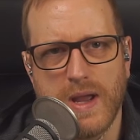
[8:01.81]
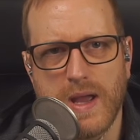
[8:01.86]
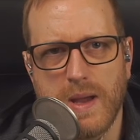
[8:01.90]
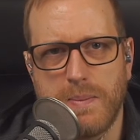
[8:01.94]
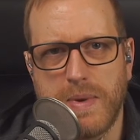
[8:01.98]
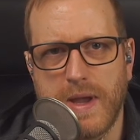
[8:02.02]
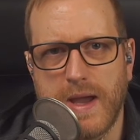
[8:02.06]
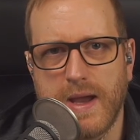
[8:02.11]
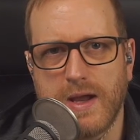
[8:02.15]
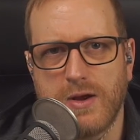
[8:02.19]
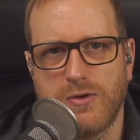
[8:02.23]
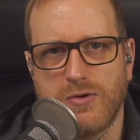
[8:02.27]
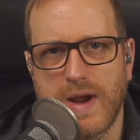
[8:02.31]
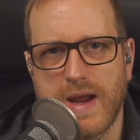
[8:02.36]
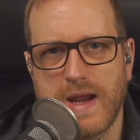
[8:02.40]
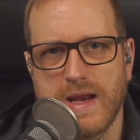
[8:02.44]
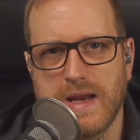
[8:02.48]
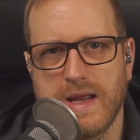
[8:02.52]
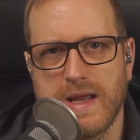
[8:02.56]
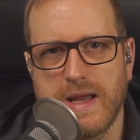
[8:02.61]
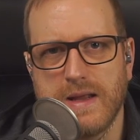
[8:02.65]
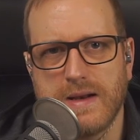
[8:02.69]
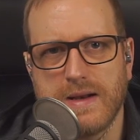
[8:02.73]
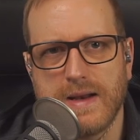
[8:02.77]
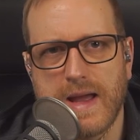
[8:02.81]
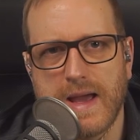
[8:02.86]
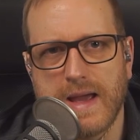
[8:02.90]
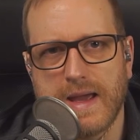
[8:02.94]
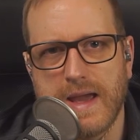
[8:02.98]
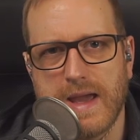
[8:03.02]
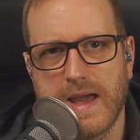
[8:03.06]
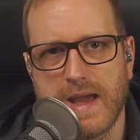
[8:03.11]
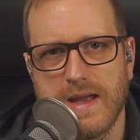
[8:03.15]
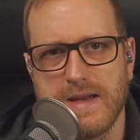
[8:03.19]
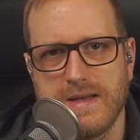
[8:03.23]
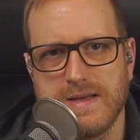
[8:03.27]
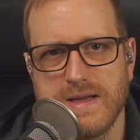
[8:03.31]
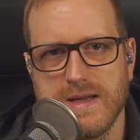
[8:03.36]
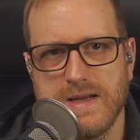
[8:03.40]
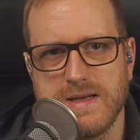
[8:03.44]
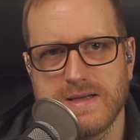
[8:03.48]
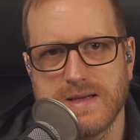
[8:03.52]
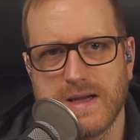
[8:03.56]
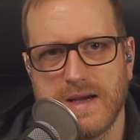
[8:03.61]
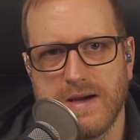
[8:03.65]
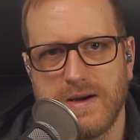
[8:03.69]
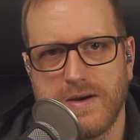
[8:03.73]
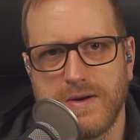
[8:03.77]
a bit grainy and lacking in
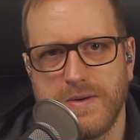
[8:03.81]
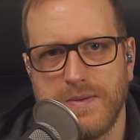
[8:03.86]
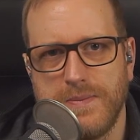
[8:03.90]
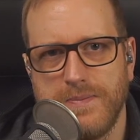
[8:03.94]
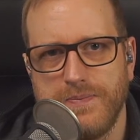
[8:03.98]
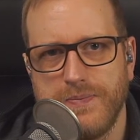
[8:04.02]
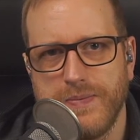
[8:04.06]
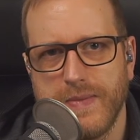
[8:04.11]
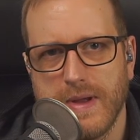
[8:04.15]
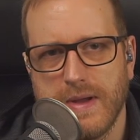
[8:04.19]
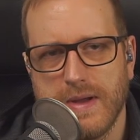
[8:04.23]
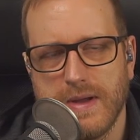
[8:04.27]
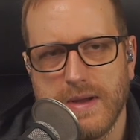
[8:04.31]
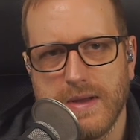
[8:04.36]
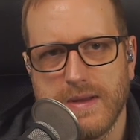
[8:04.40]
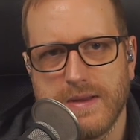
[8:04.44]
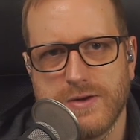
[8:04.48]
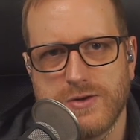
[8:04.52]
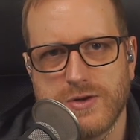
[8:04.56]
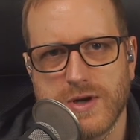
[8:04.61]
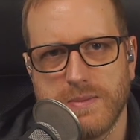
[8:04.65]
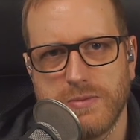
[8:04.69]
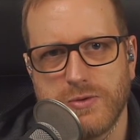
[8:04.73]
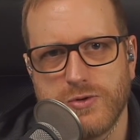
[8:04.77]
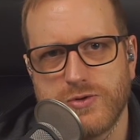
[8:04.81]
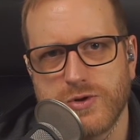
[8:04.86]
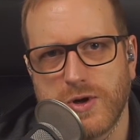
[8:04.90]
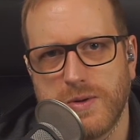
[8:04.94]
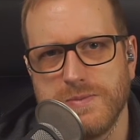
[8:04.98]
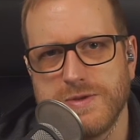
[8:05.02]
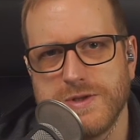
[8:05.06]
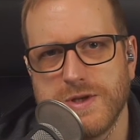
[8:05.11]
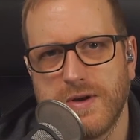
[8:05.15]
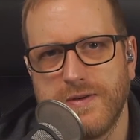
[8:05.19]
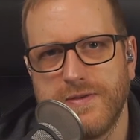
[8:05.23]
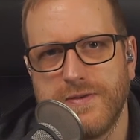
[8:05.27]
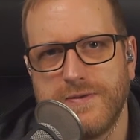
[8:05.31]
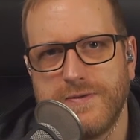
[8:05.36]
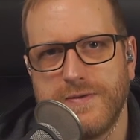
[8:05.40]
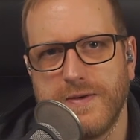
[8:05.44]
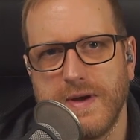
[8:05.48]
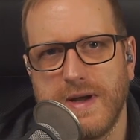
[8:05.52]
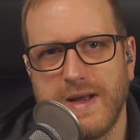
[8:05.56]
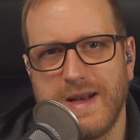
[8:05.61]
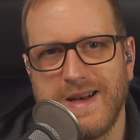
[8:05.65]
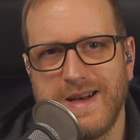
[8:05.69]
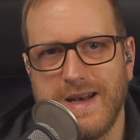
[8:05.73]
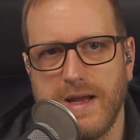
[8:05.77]
detail. The treble drops off
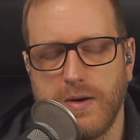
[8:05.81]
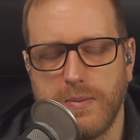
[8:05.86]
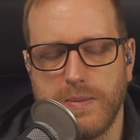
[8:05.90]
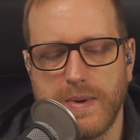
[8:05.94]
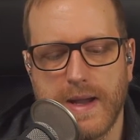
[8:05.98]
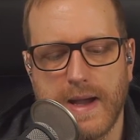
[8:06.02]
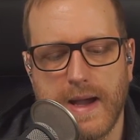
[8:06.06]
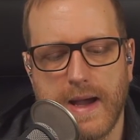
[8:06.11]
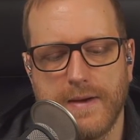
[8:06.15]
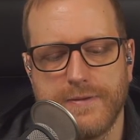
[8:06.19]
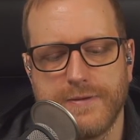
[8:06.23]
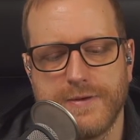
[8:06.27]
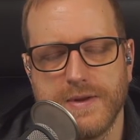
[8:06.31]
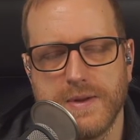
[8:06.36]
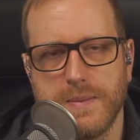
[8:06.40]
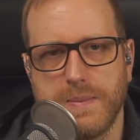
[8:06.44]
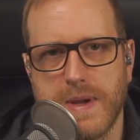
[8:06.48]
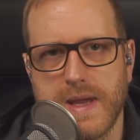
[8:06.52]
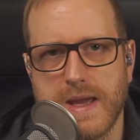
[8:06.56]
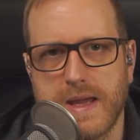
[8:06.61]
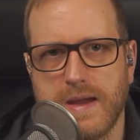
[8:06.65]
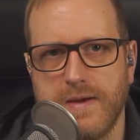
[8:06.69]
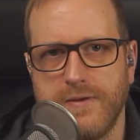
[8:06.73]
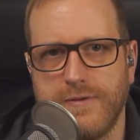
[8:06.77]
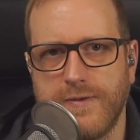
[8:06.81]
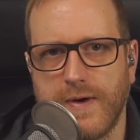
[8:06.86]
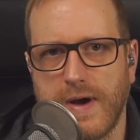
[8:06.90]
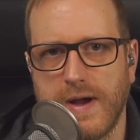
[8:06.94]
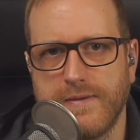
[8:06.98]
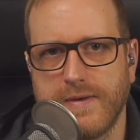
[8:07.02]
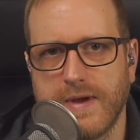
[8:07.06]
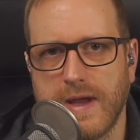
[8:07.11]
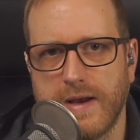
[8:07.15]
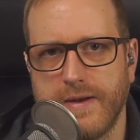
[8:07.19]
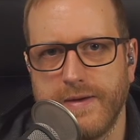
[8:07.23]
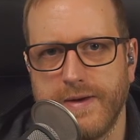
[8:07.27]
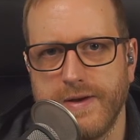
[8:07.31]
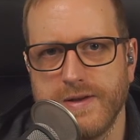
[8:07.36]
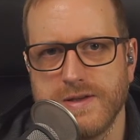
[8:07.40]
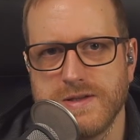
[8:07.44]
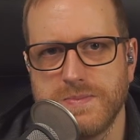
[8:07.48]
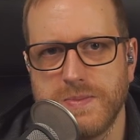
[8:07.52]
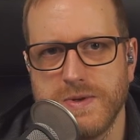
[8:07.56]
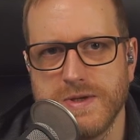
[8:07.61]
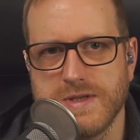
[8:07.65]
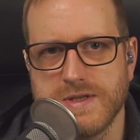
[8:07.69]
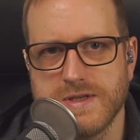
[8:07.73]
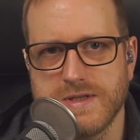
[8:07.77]
a little bit after the peak at 5 kHz,
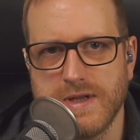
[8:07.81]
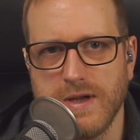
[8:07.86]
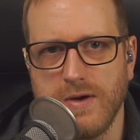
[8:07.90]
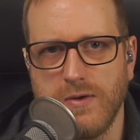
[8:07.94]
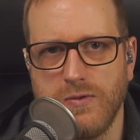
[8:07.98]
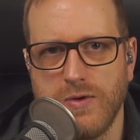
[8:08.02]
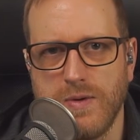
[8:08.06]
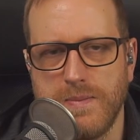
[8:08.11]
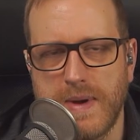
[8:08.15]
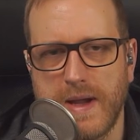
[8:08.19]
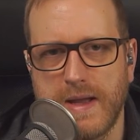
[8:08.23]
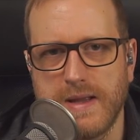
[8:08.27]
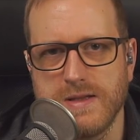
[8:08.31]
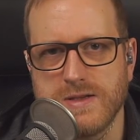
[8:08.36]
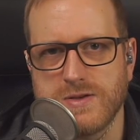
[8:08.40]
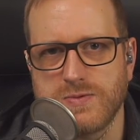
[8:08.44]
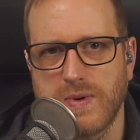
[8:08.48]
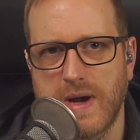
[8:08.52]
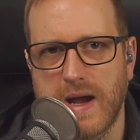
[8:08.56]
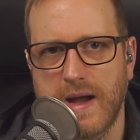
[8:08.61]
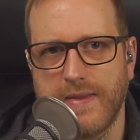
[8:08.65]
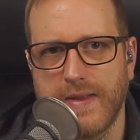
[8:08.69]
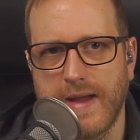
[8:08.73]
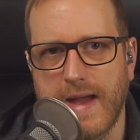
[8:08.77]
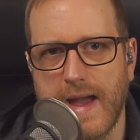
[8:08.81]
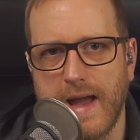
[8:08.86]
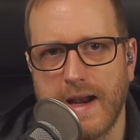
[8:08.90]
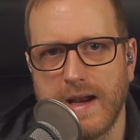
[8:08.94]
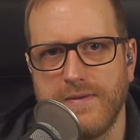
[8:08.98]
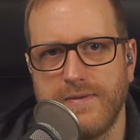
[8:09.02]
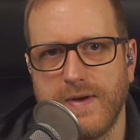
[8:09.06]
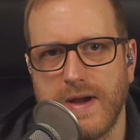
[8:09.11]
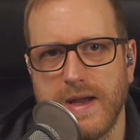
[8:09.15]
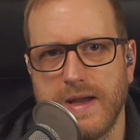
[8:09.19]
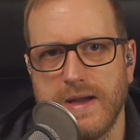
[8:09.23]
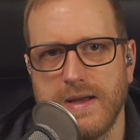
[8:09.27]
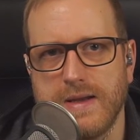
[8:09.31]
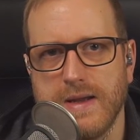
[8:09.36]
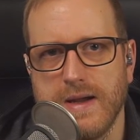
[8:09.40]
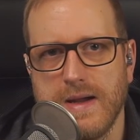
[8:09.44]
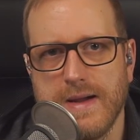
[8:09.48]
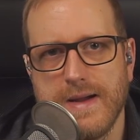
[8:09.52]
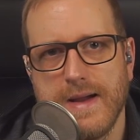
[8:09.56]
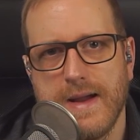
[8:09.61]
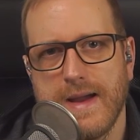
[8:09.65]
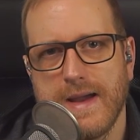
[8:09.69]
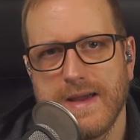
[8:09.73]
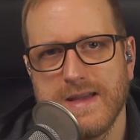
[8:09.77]
but still remains rather elevated,
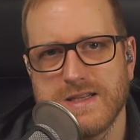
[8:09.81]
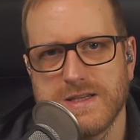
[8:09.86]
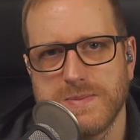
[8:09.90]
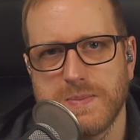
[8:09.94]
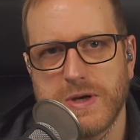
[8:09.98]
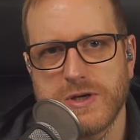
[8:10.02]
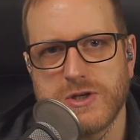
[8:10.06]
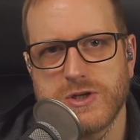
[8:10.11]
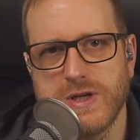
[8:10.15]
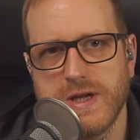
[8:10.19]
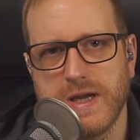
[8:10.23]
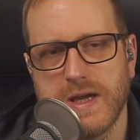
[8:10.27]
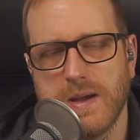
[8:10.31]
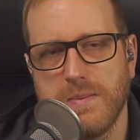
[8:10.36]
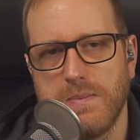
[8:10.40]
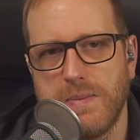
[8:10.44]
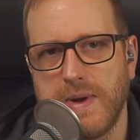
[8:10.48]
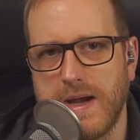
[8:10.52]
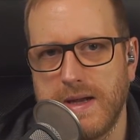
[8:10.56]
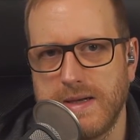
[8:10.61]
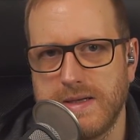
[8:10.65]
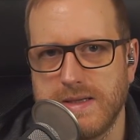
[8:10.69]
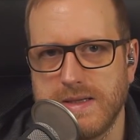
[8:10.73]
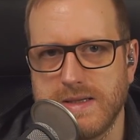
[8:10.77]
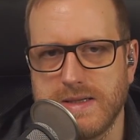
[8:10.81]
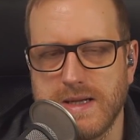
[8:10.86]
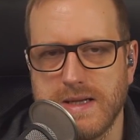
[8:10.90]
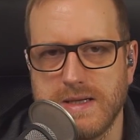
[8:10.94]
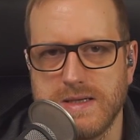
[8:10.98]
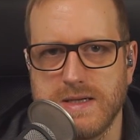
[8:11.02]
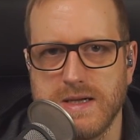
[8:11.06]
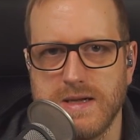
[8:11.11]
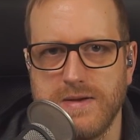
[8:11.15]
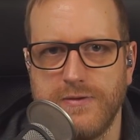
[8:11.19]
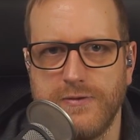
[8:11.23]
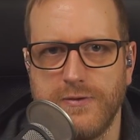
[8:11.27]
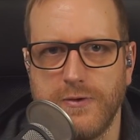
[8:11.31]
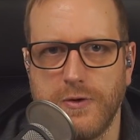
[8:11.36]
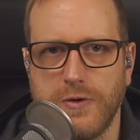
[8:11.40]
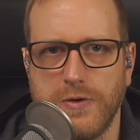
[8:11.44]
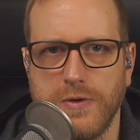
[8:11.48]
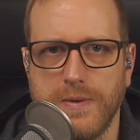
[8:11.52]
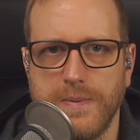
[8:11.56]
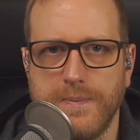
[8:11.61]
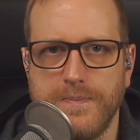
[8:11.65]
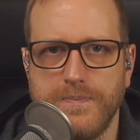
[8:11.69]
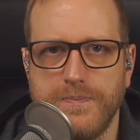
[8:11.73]
especially compared to the T4.